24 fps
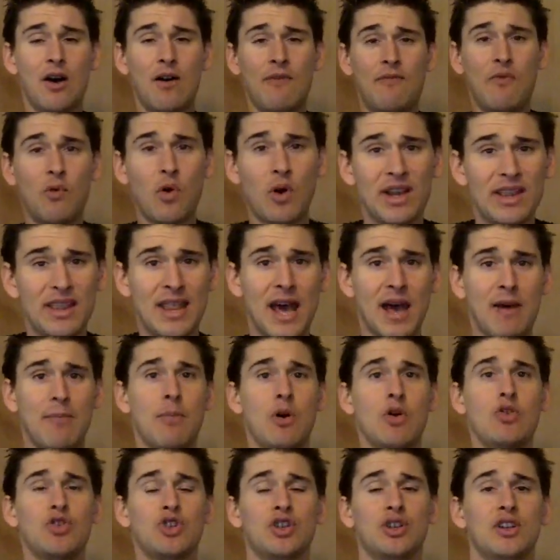Avoid that
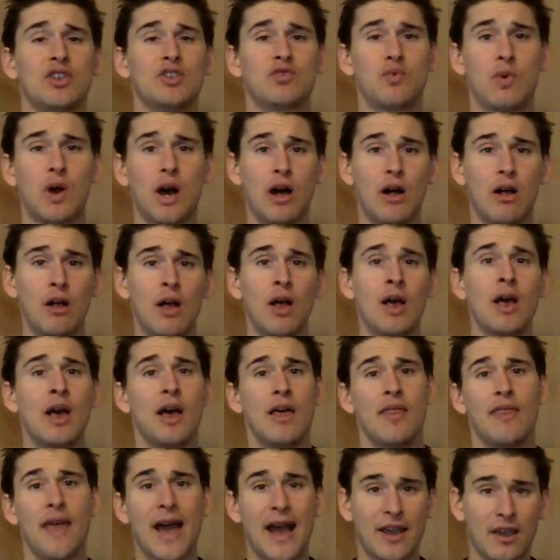motion as well.
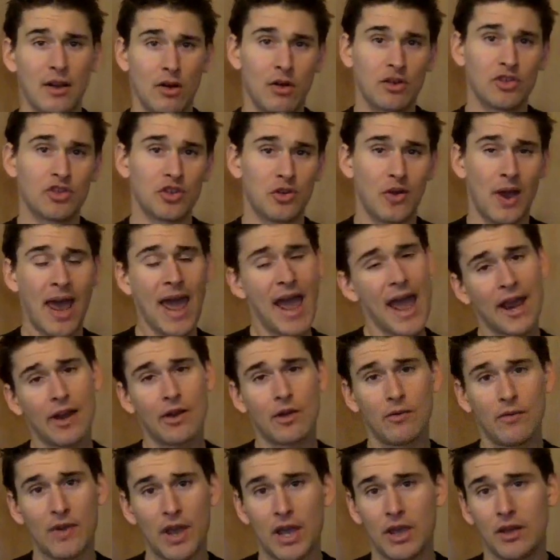That can also
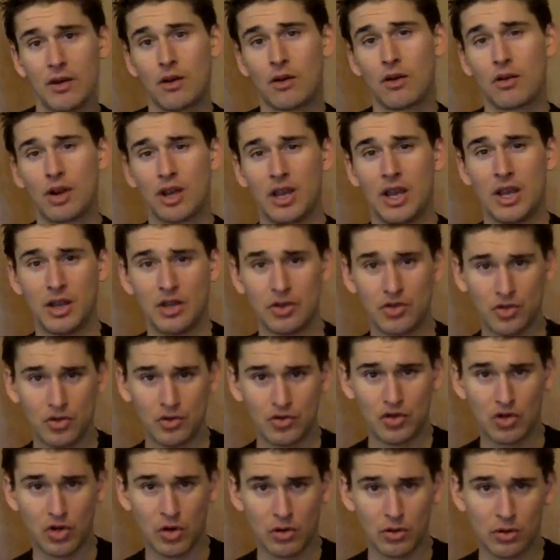aggravate an already
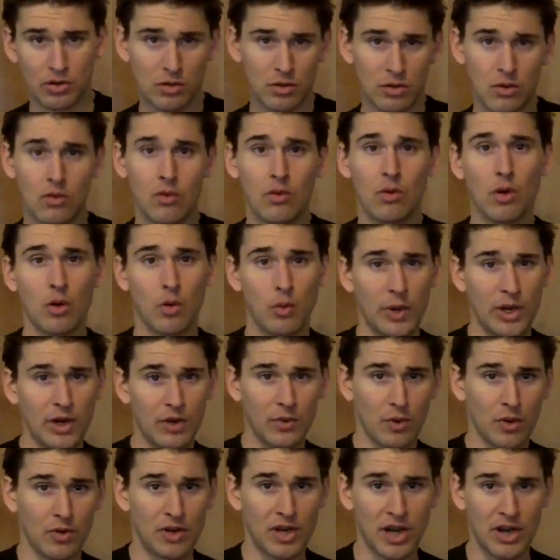injured shoulder or a
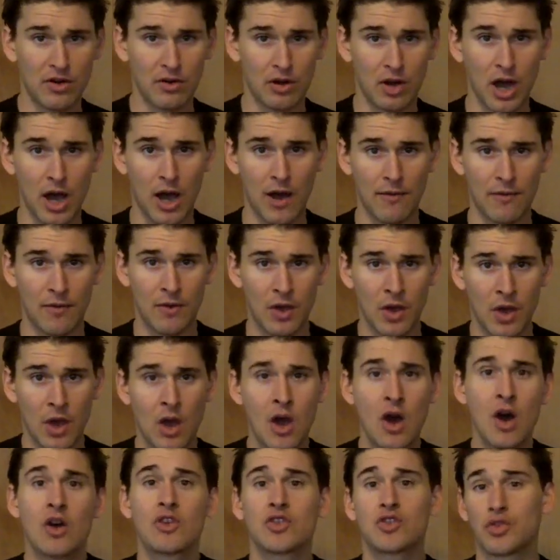weak rotator cuff.
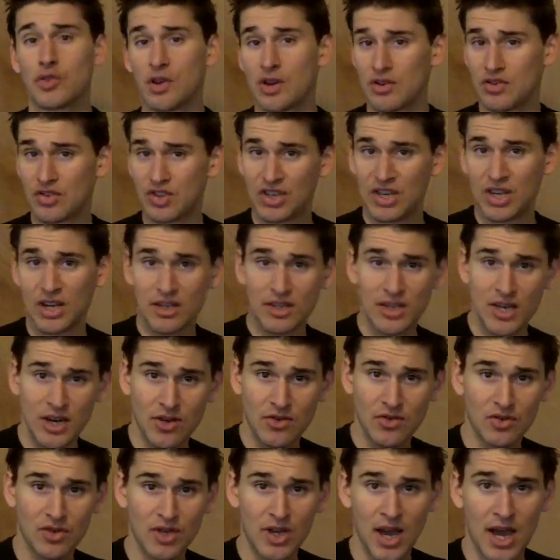So there are six
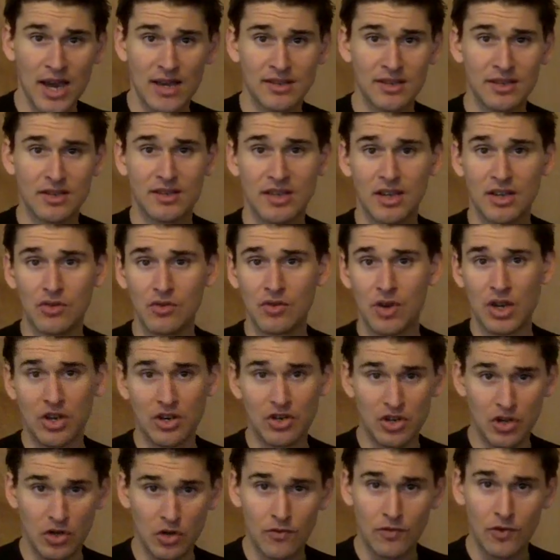exercises that you
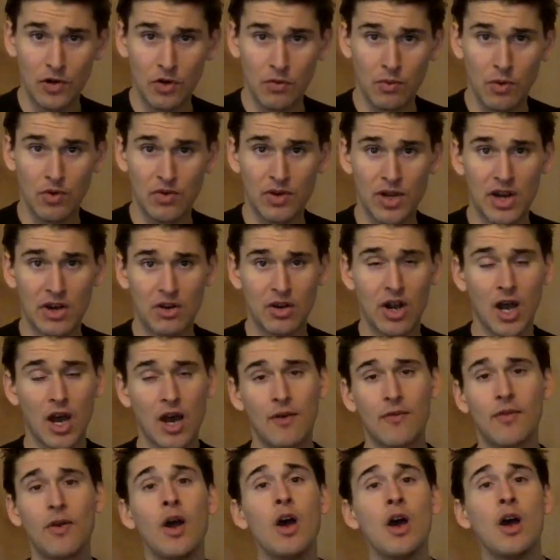can do for your rotator
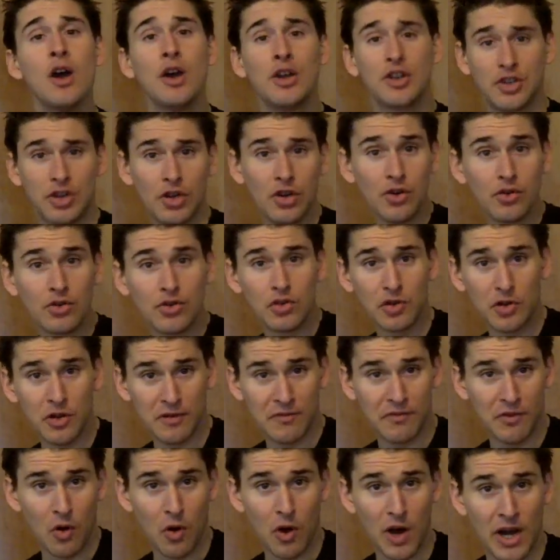cuff, two to
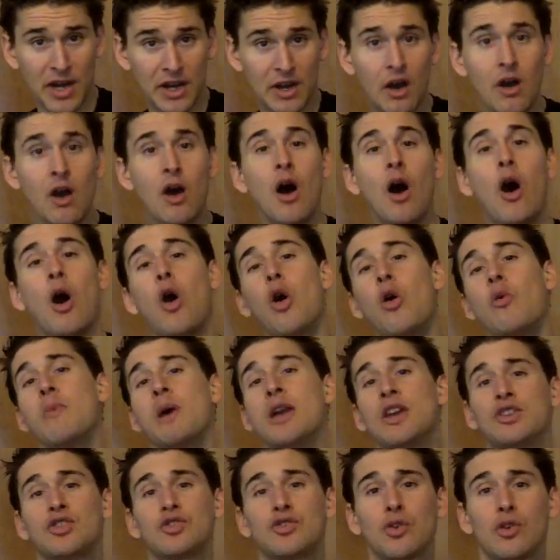avoid. I'll
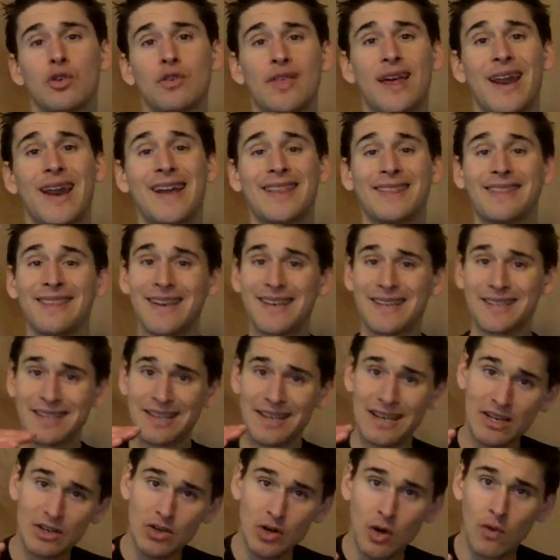make sure that I list
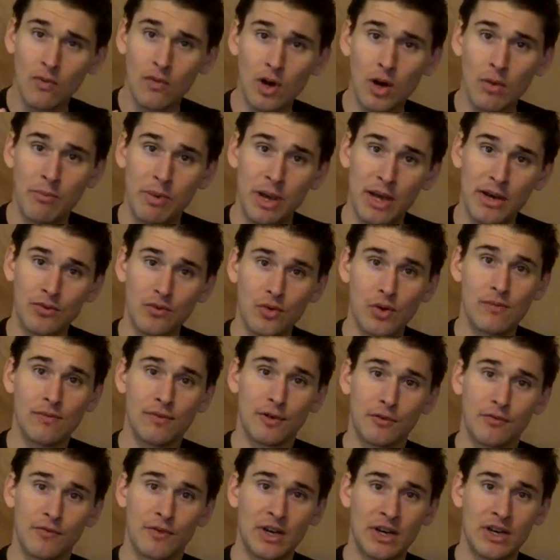these over at
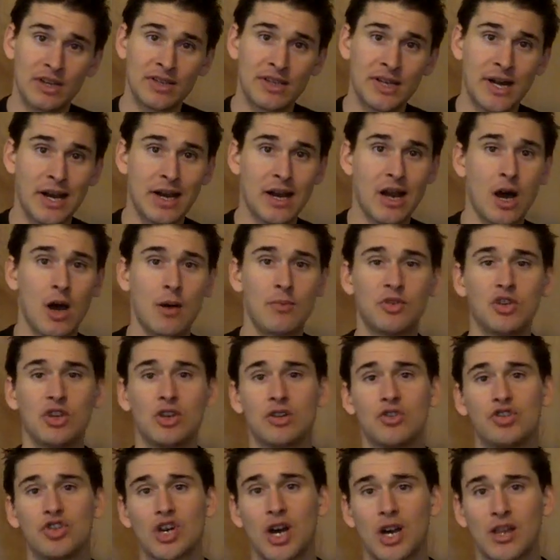bengreenfieldfitness.com so
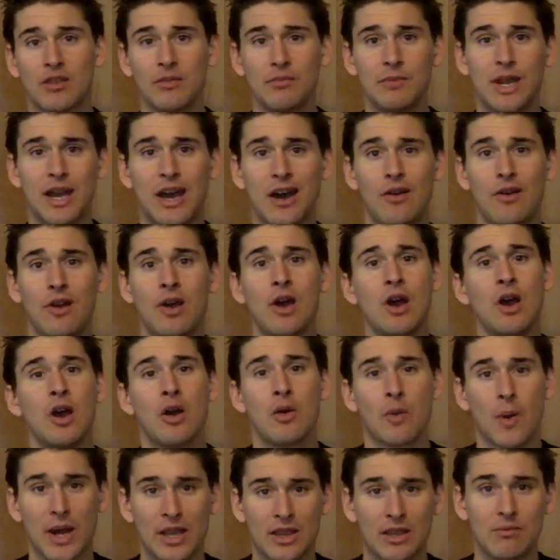you can jot them down,
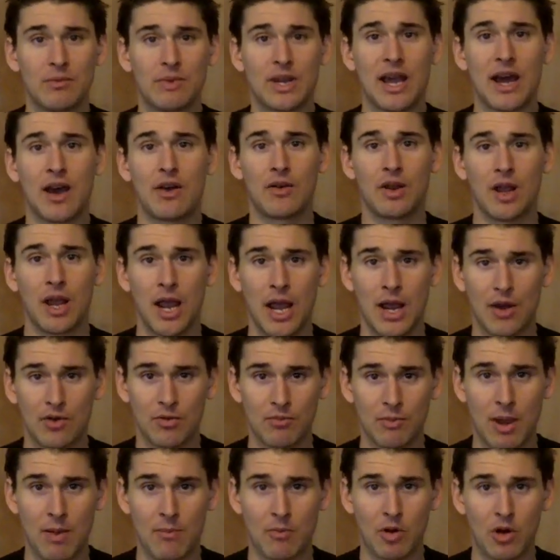write them down, and
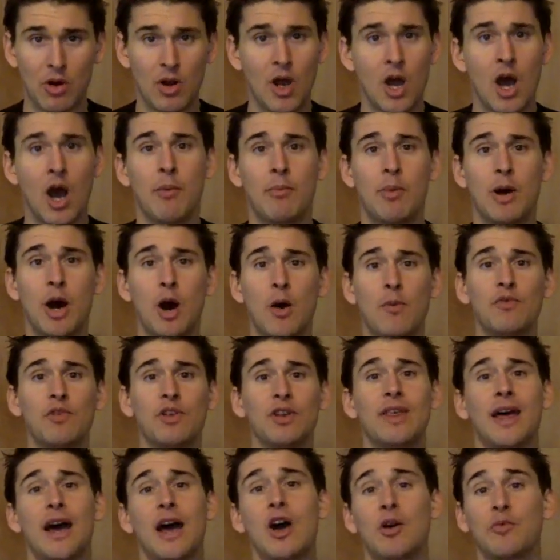remember. But
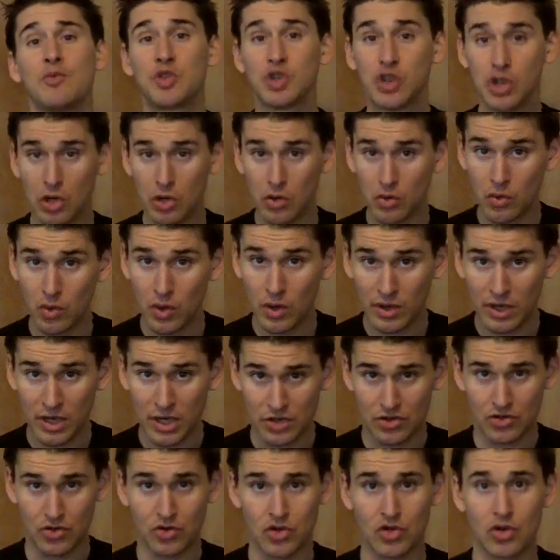hopefully that helps you
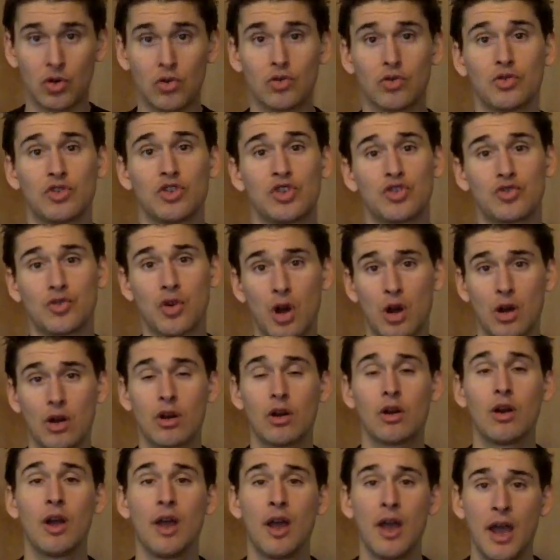get your shoulder
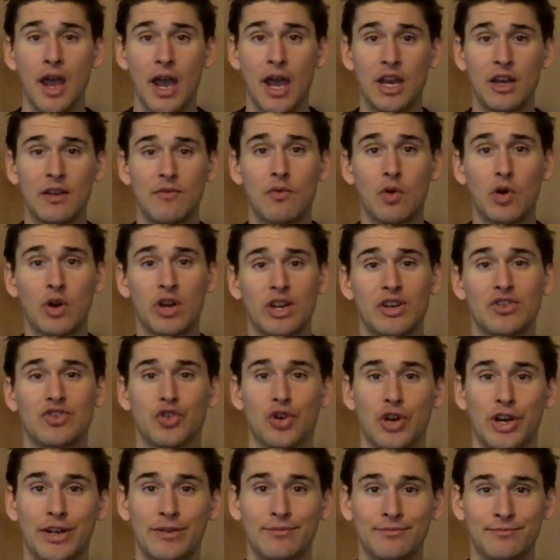stronger and avoid
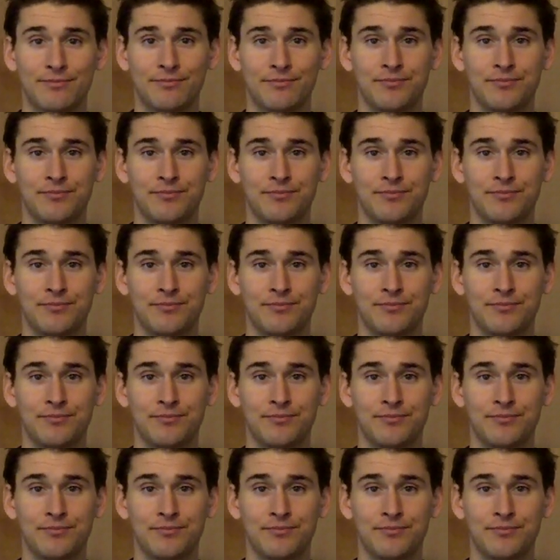injury.